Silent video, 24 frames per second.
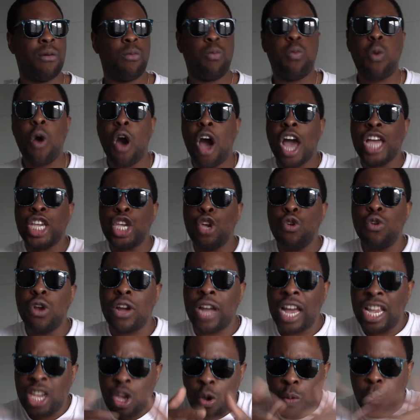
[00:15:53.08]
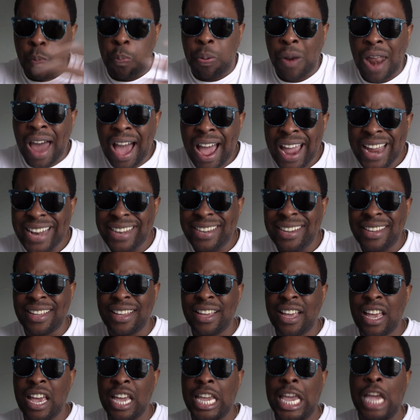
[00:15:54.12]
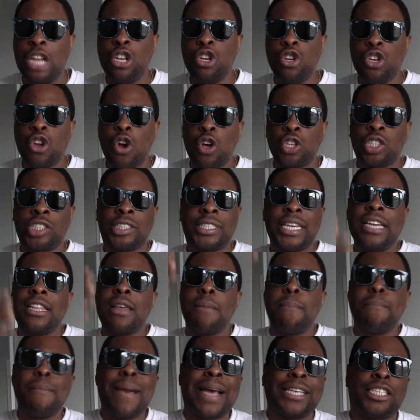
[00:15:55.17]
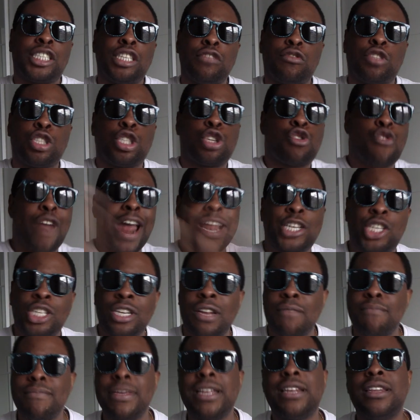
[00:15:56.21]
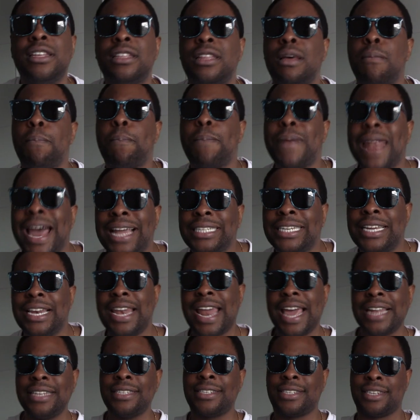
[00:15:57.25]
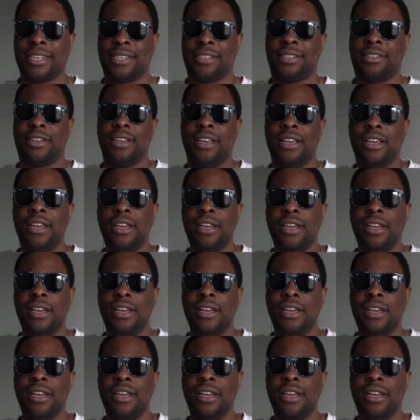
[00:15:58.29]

What are you looking, are you blind? Can you not see the massive scratch in the middle of the bloody lenses?